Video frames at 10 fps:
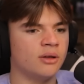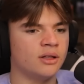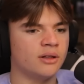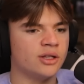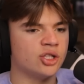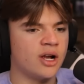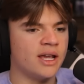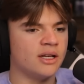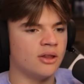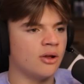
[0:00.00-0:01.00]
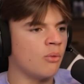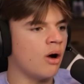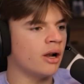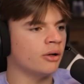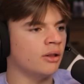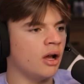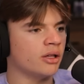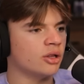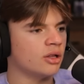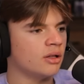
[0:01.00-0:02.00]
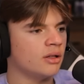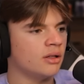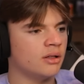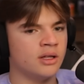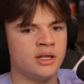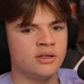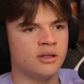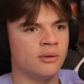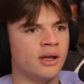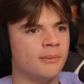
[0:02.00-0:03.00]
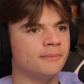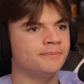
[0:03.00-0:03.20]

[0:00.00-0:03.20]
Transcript: So let's try another water launch into it.